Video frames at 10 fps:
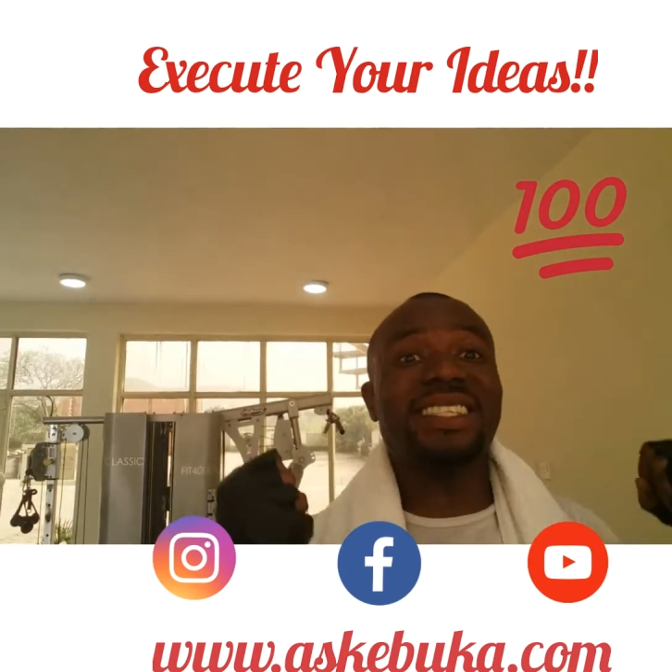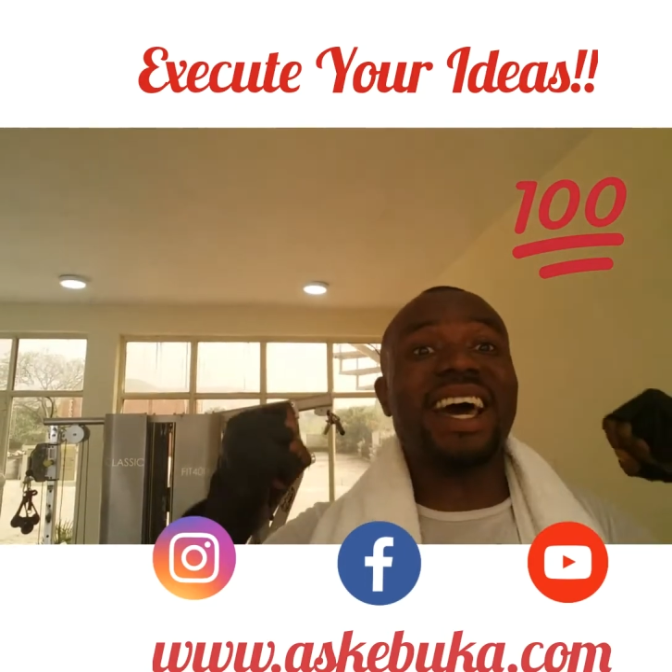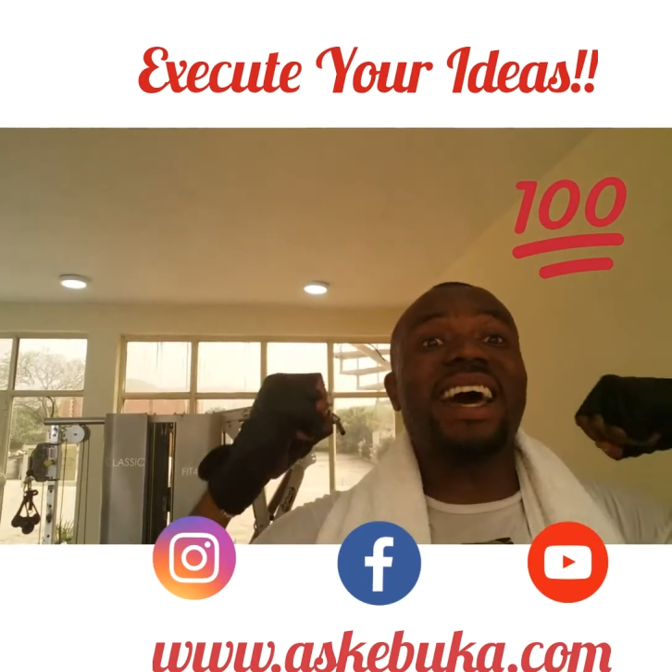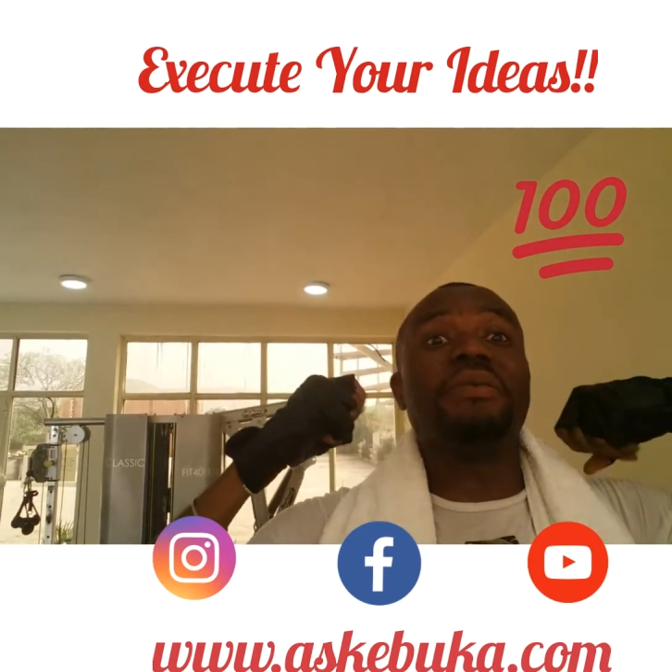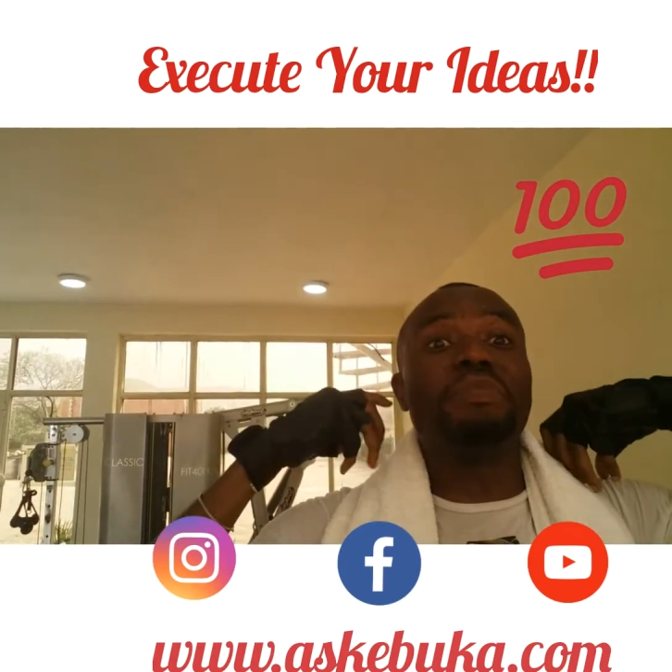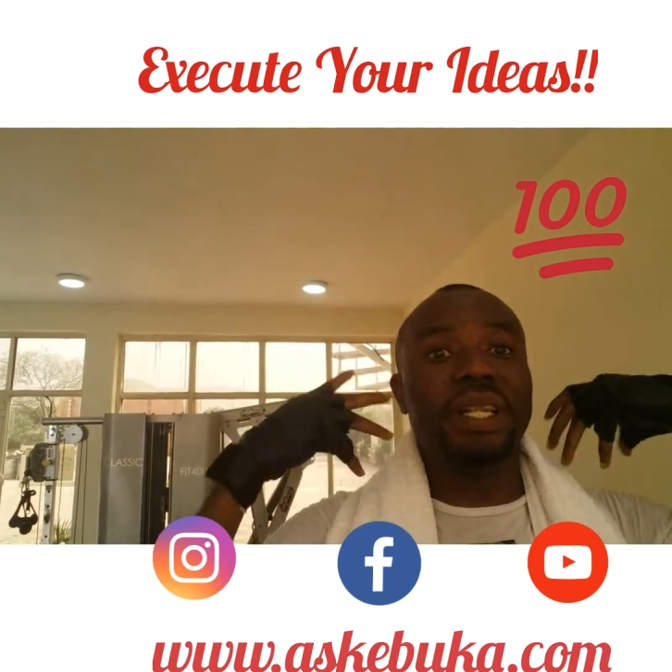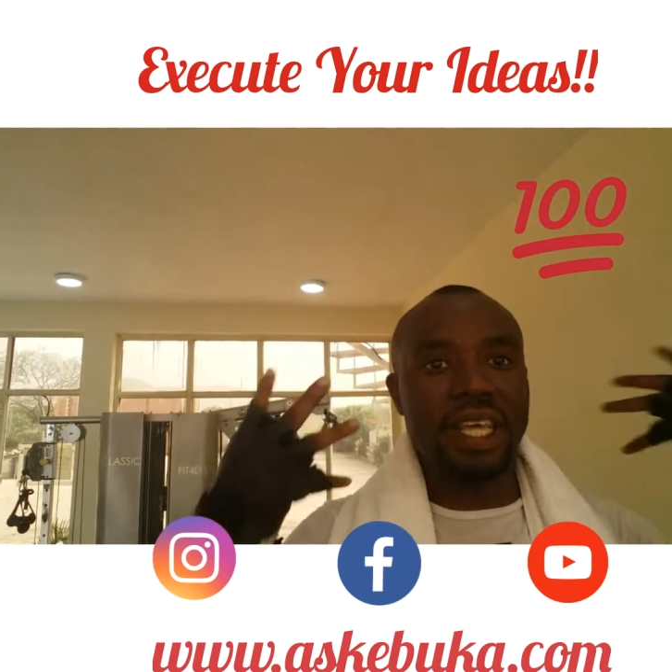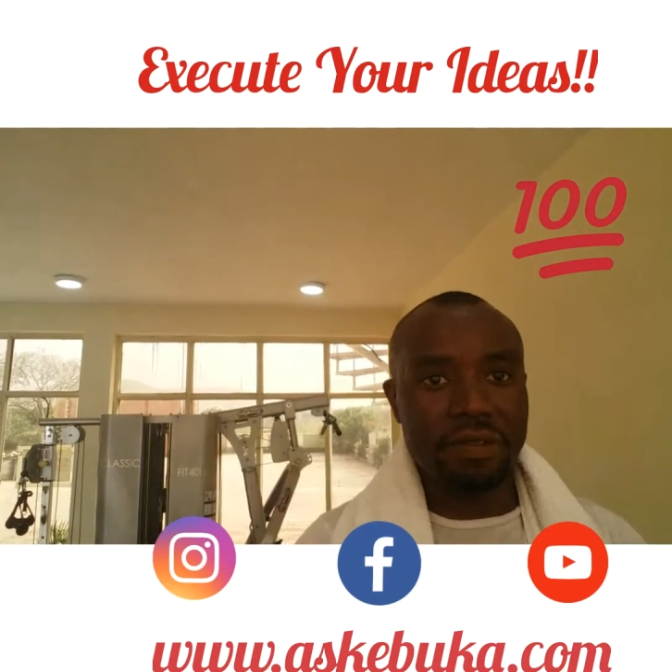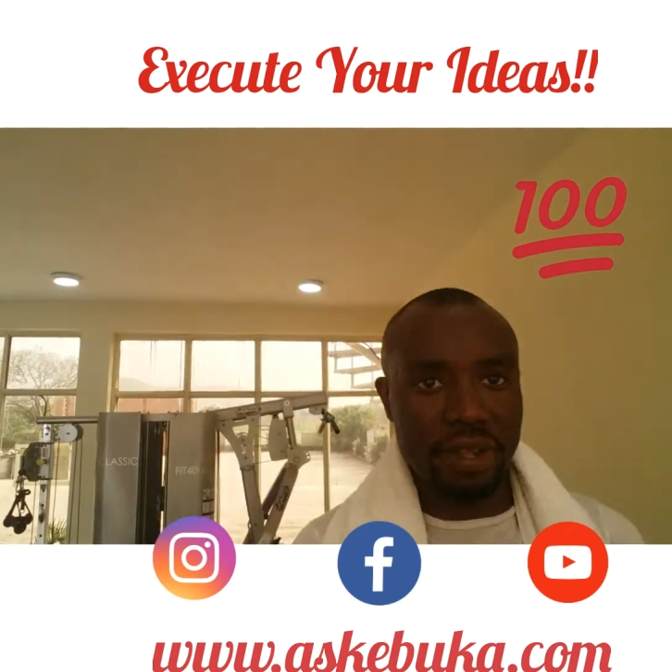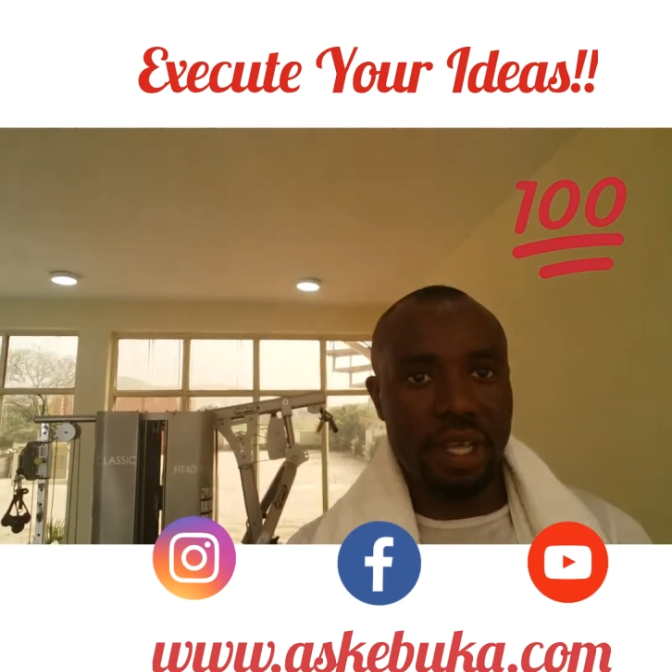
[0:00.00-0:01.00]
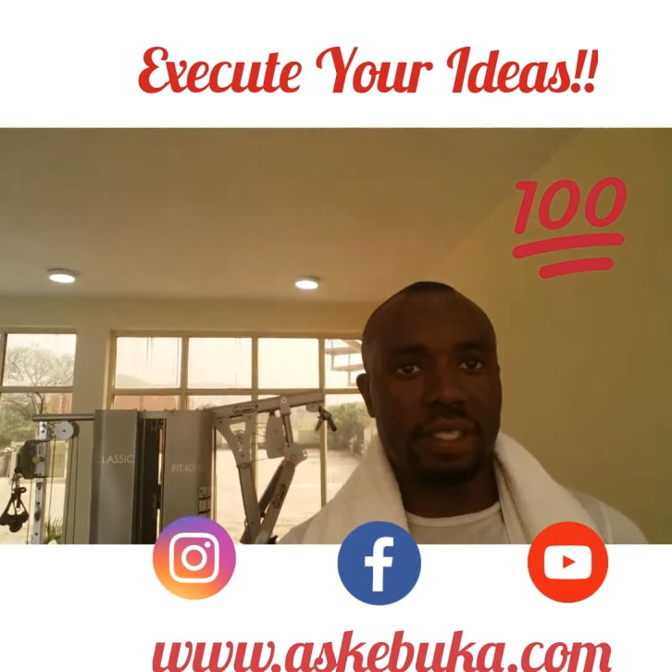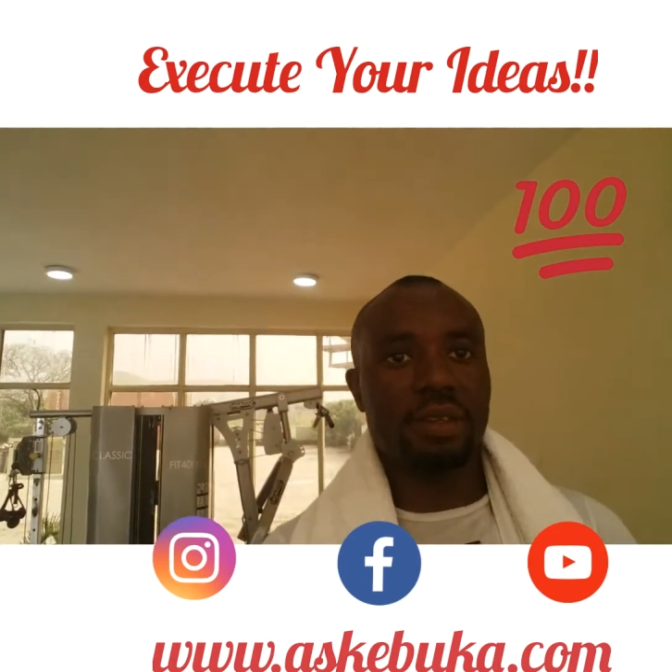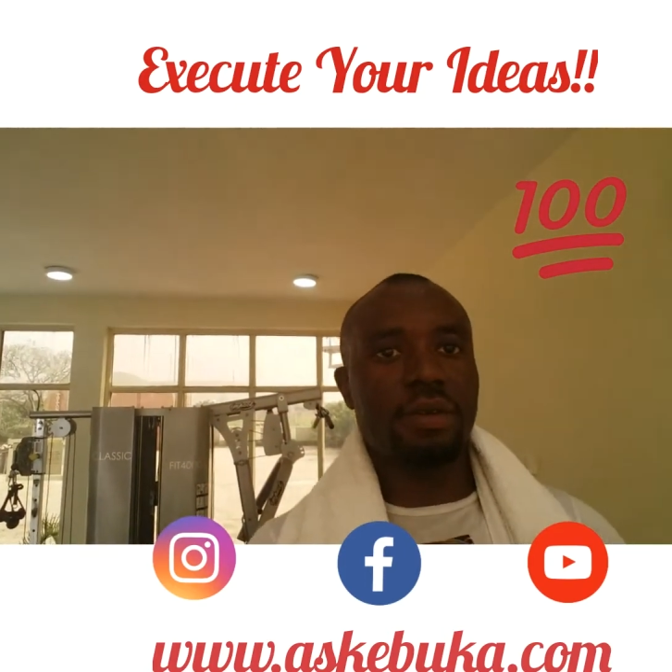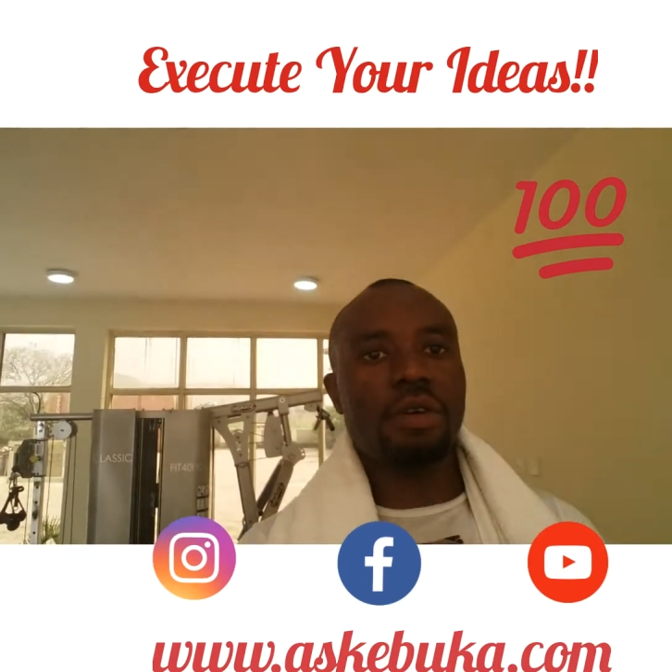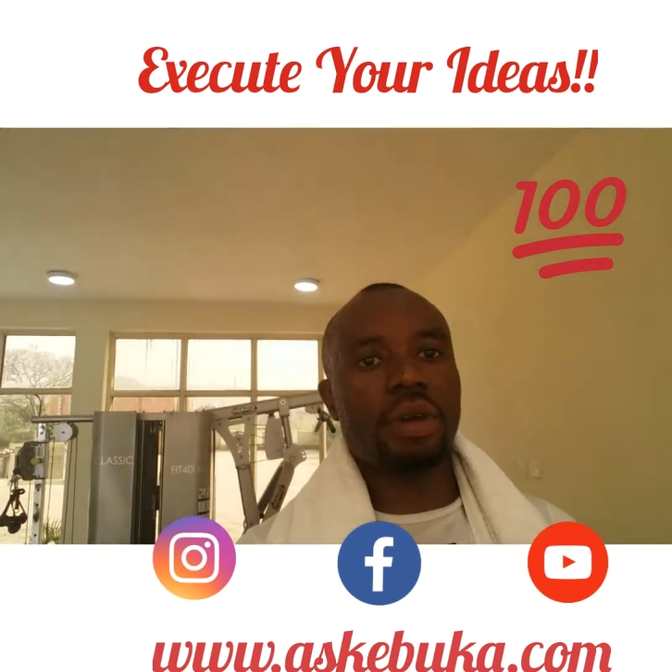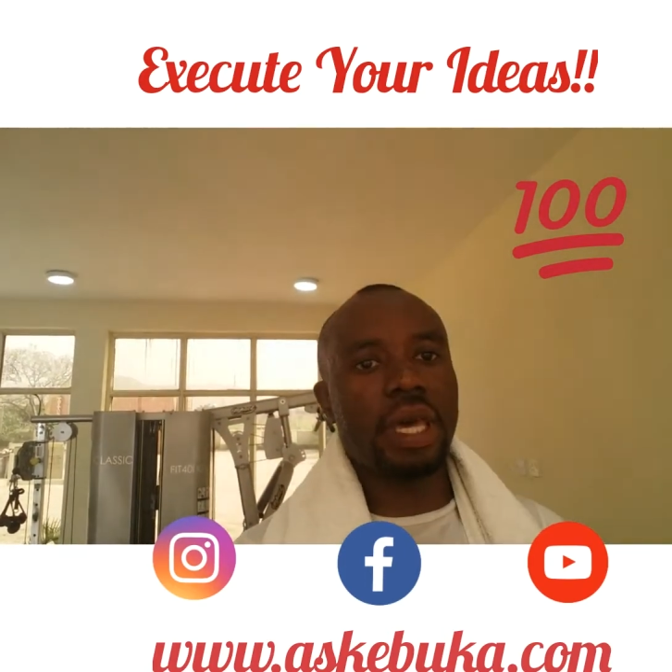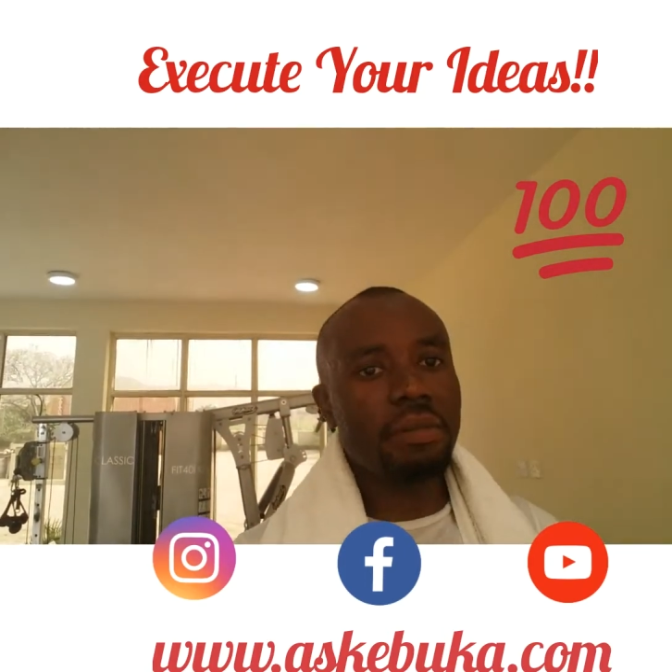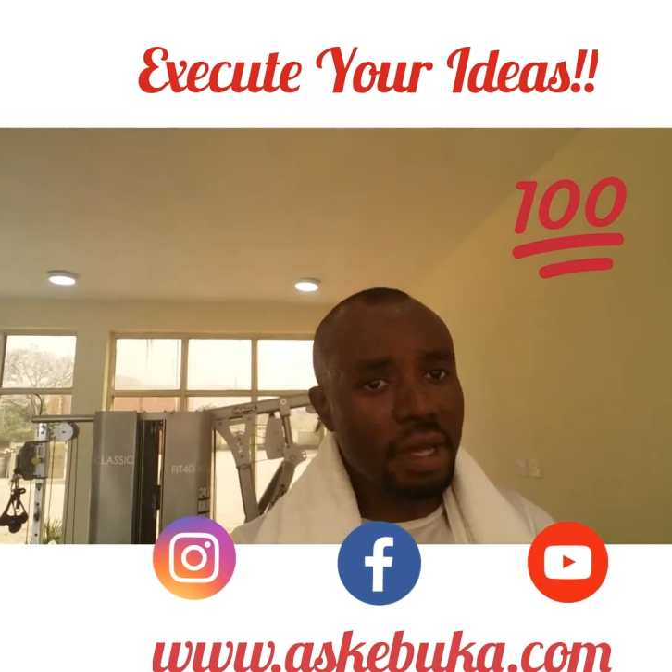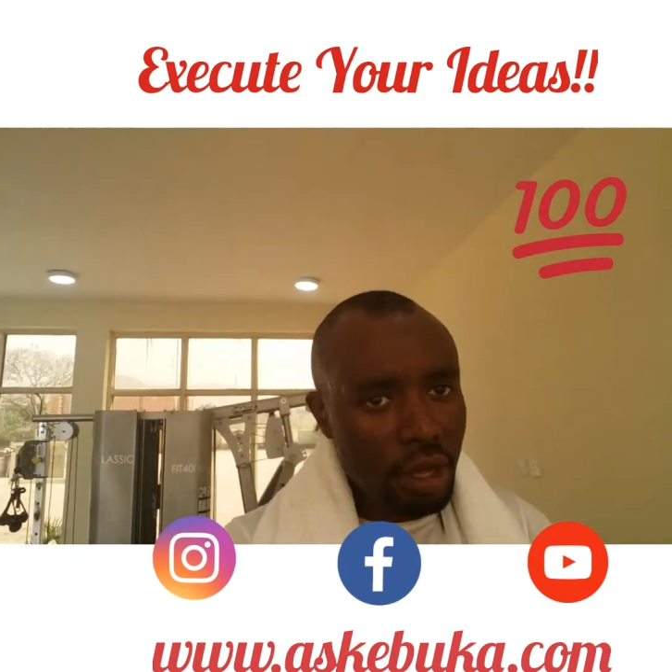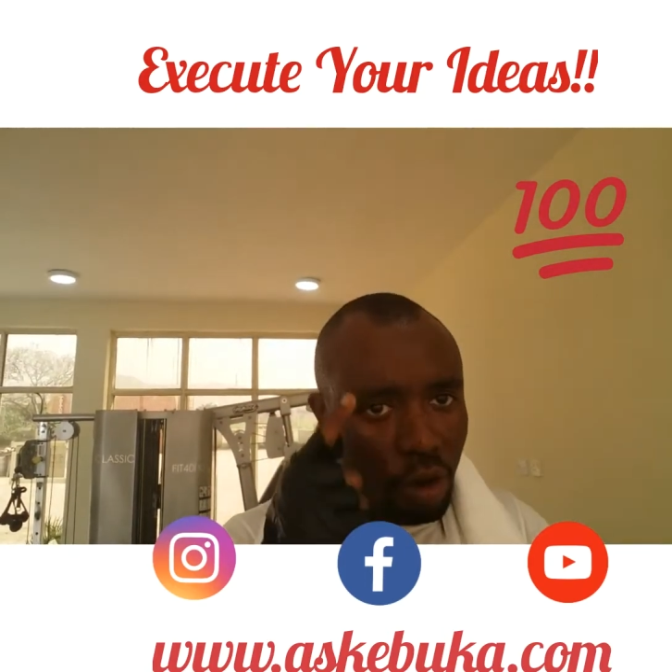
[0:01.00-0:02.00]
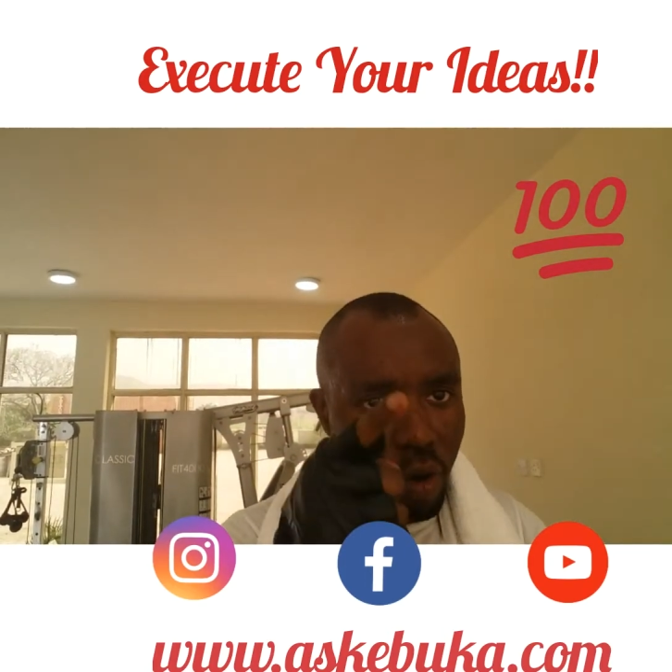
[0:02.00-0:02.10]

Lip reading: it and believe in it, okay?